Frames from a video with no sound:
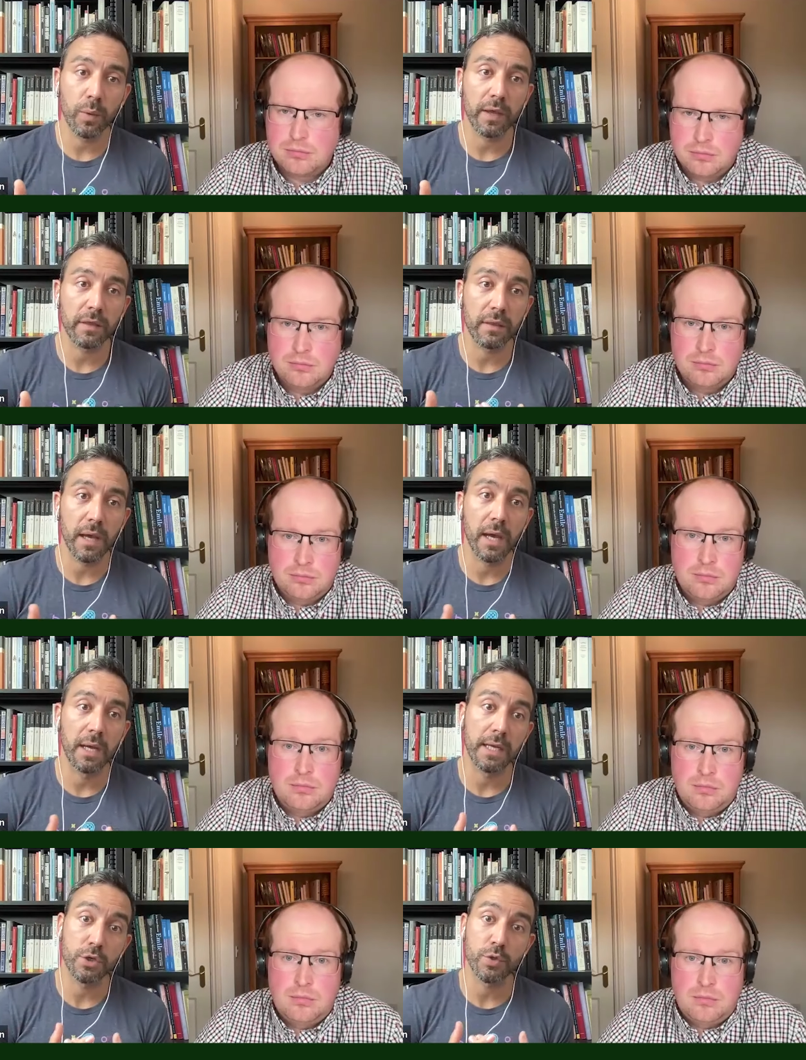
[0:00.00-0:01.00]
Speaker 1: with uh,
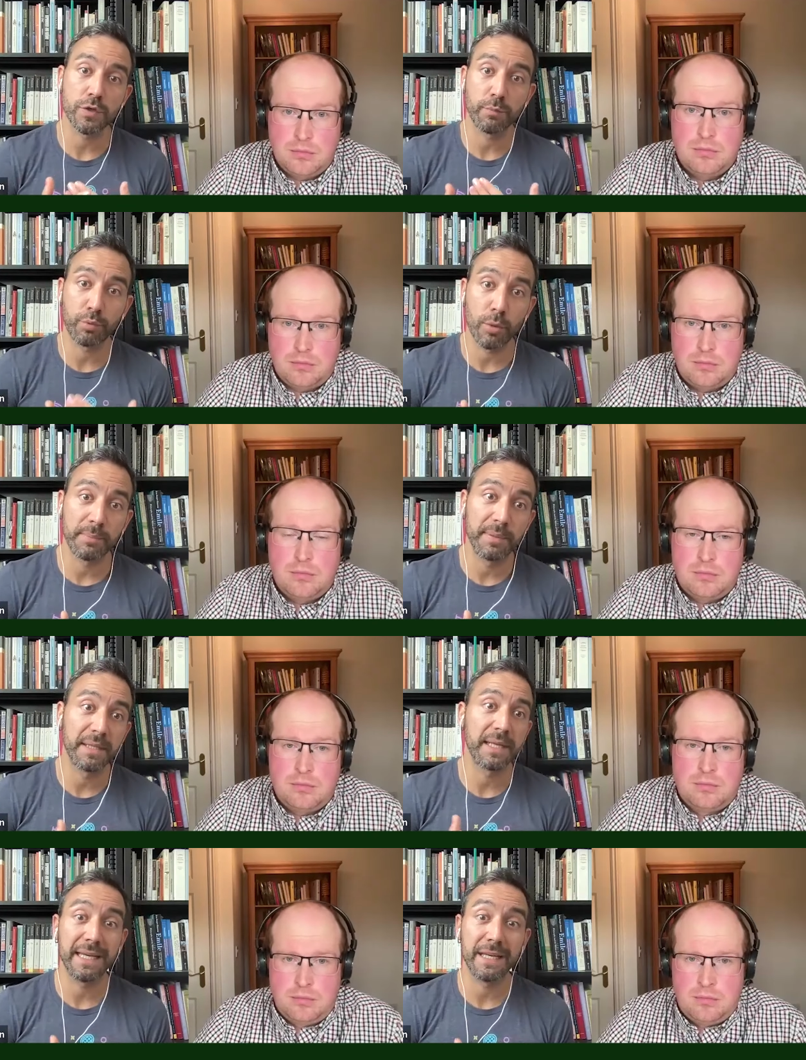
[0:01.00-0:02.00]
issues of
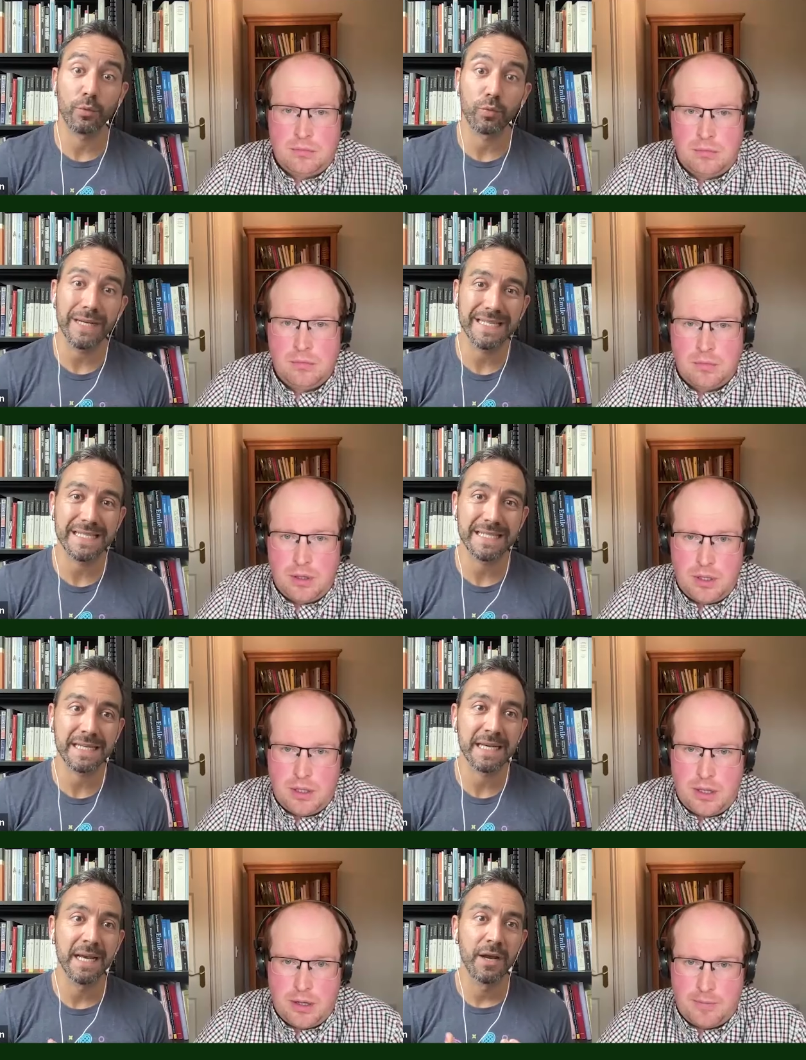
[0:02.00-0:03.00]
probability and risk
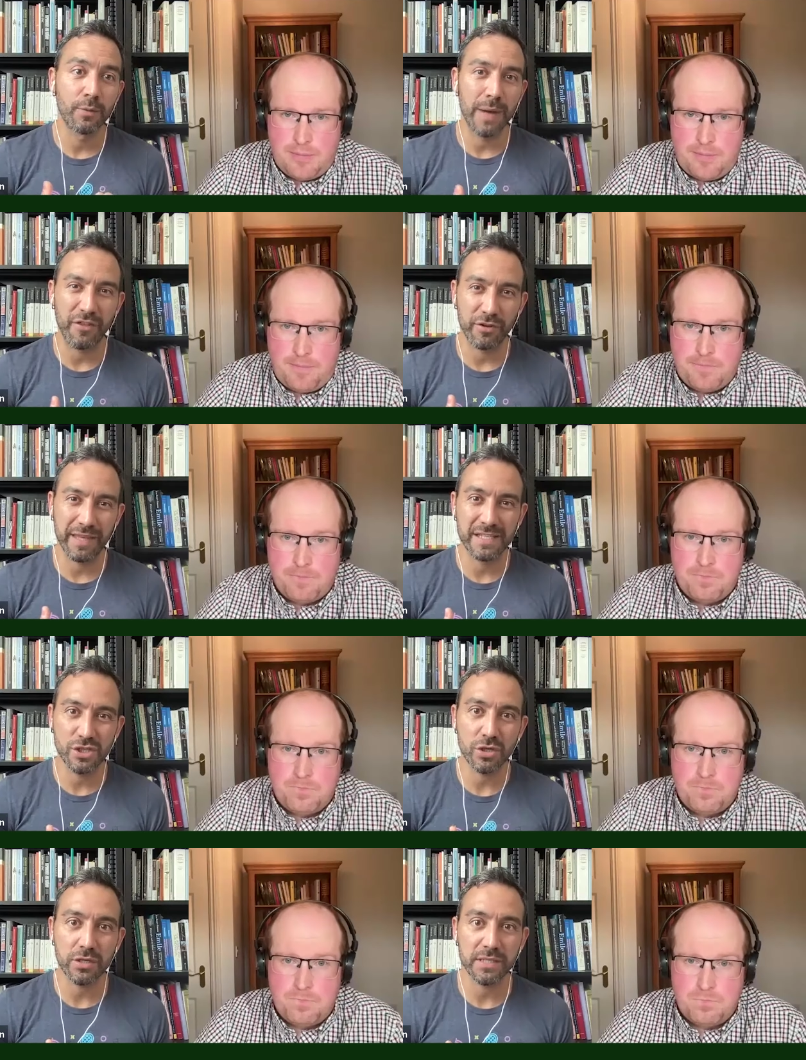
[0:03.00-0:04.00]
yeah. rather than
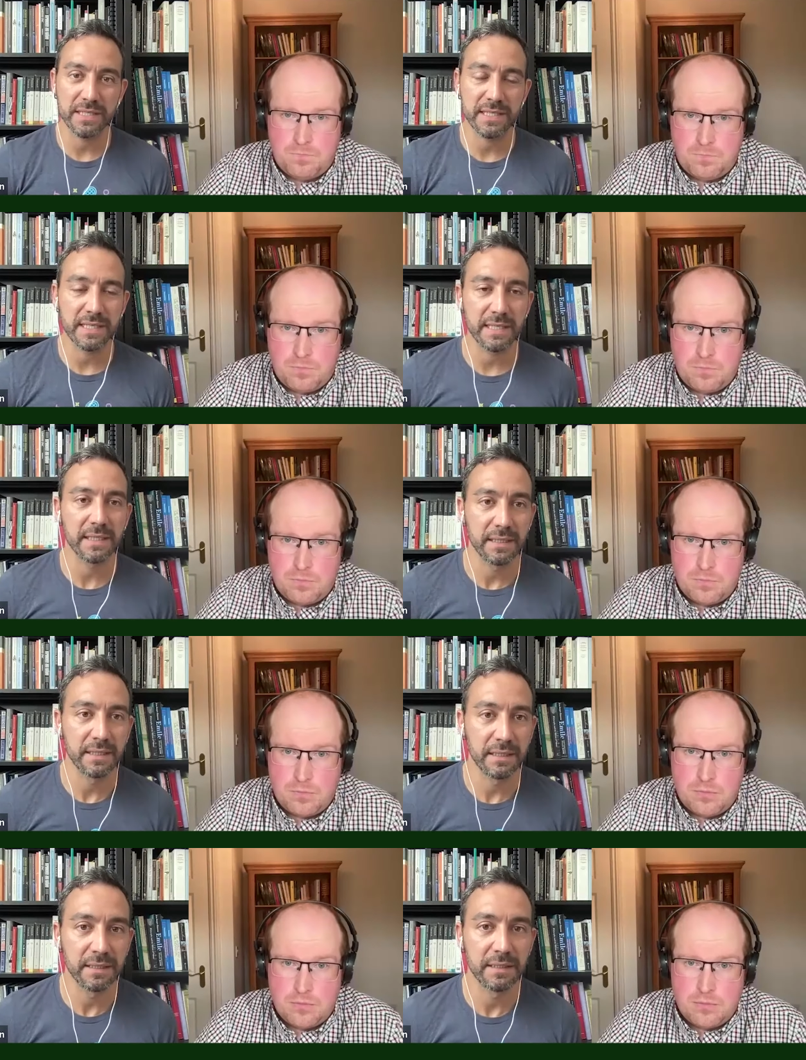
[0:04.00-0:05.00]
certainty.
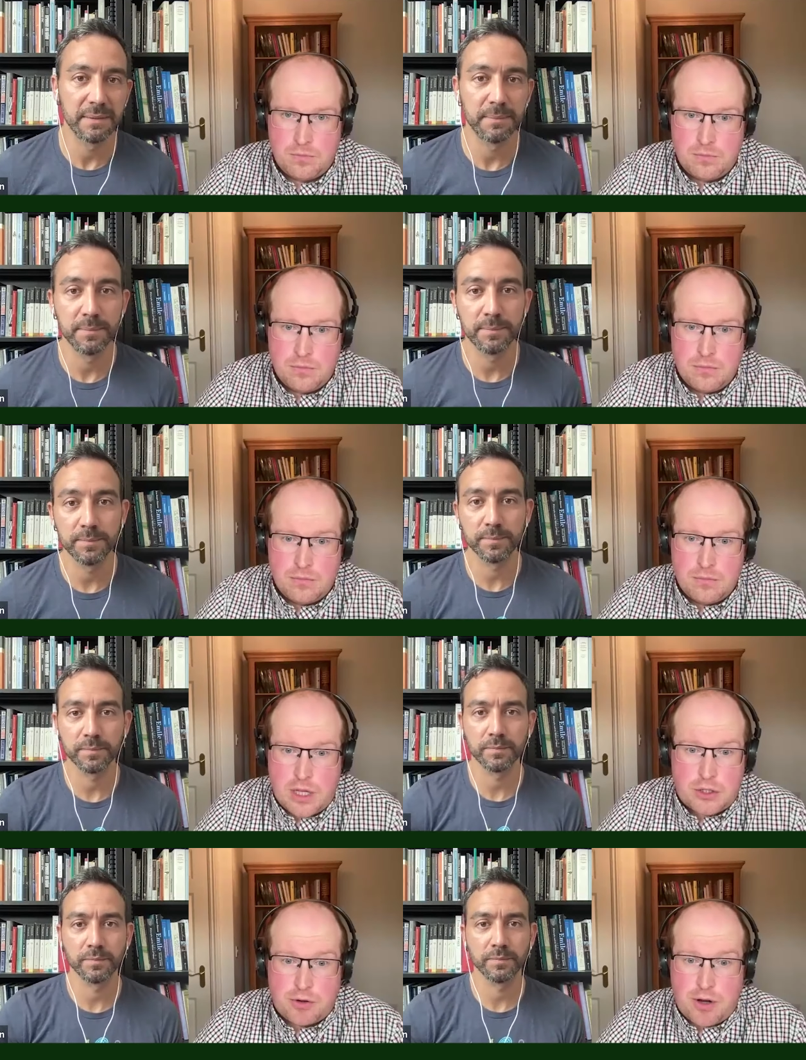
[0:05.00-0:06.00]

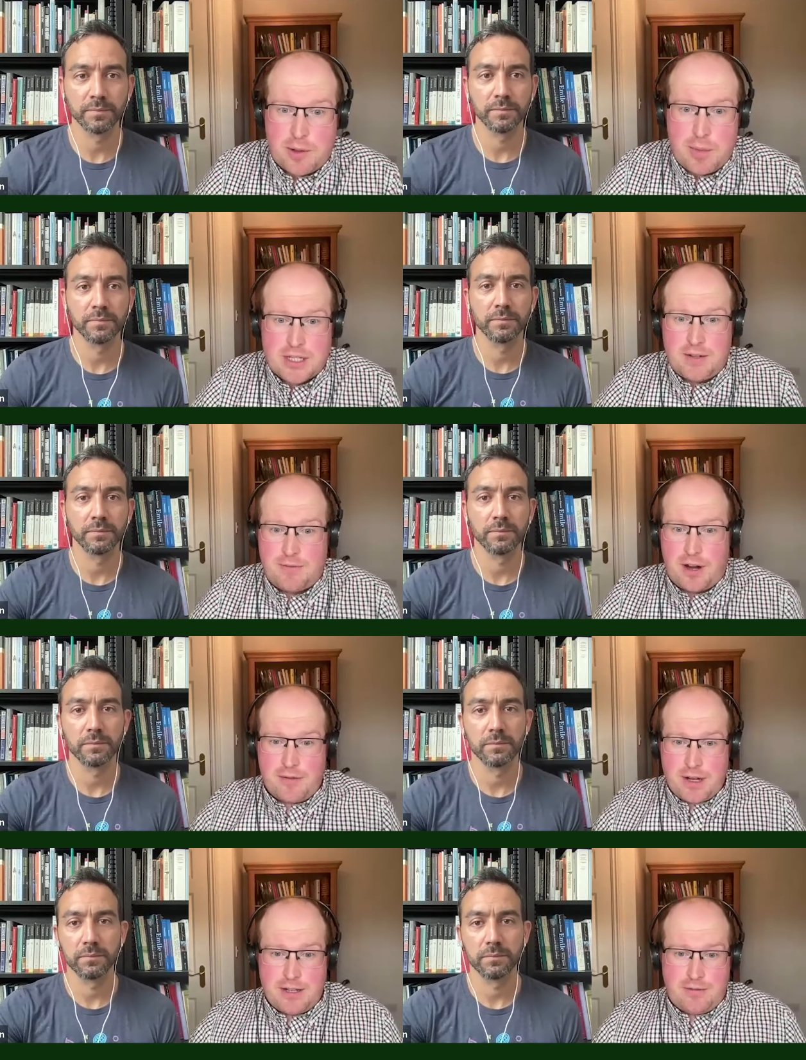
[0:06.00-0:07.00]
That's
Speaker 2: right. It makes it very,
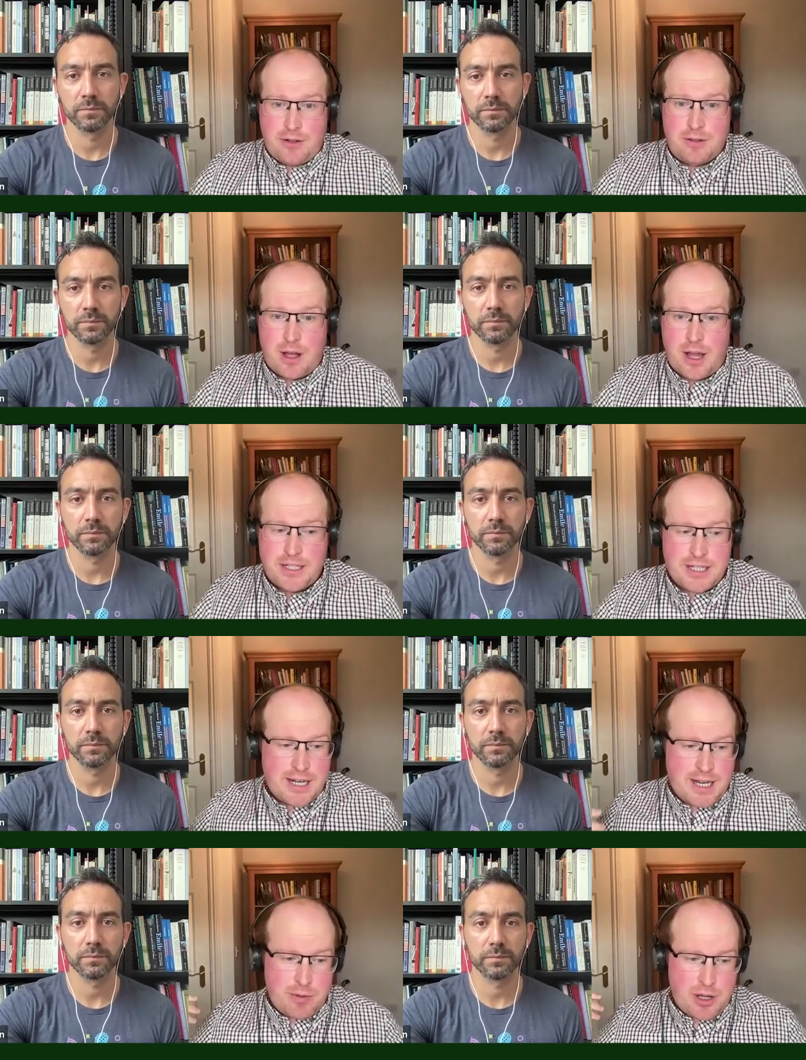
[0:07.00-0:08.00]
very difficult.
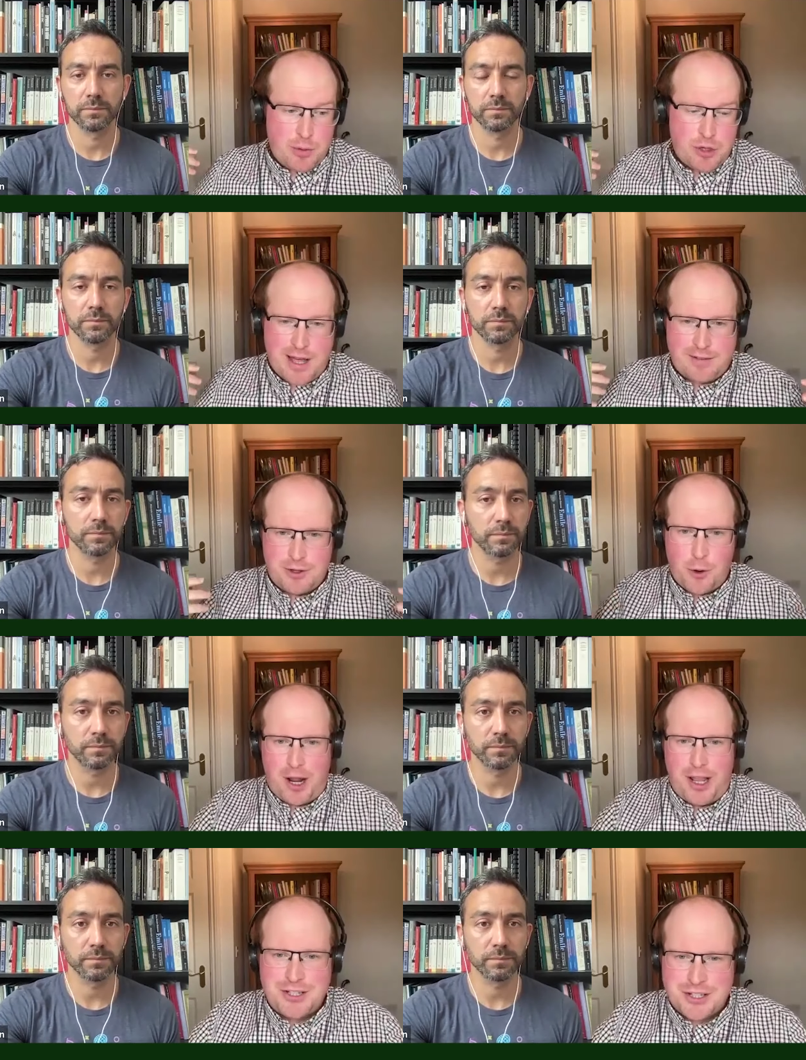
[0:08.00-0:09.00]
Ideally, we would have
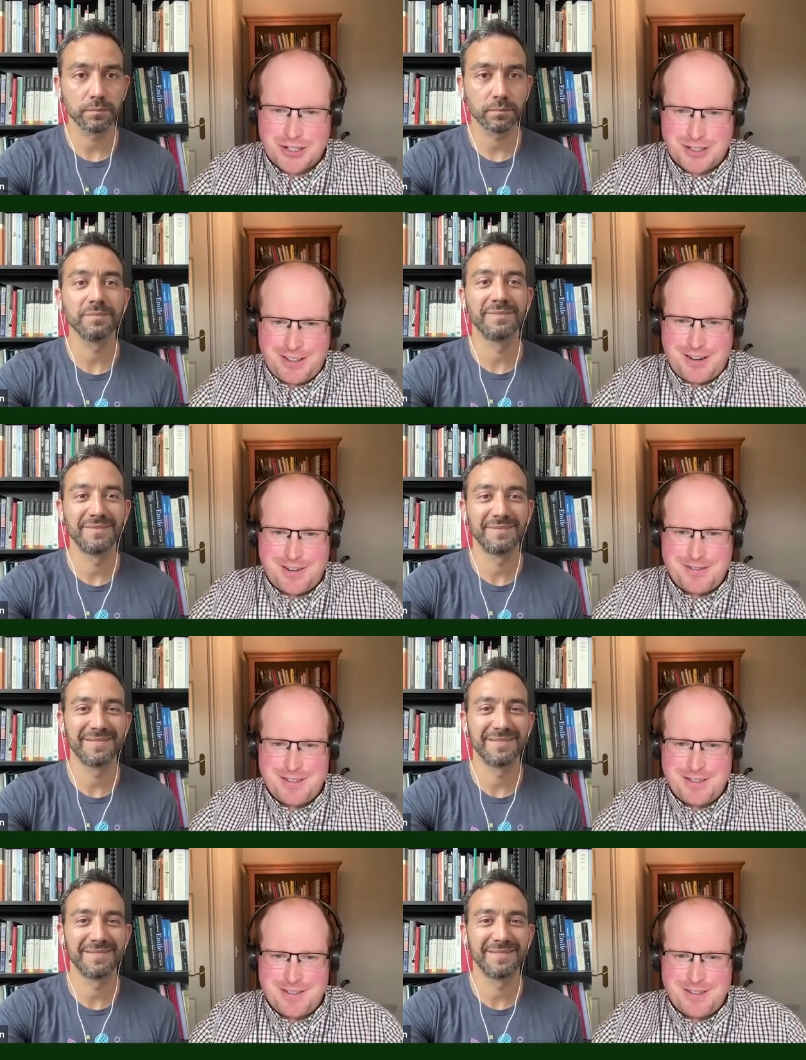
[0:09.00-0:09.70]
knowledge, you know,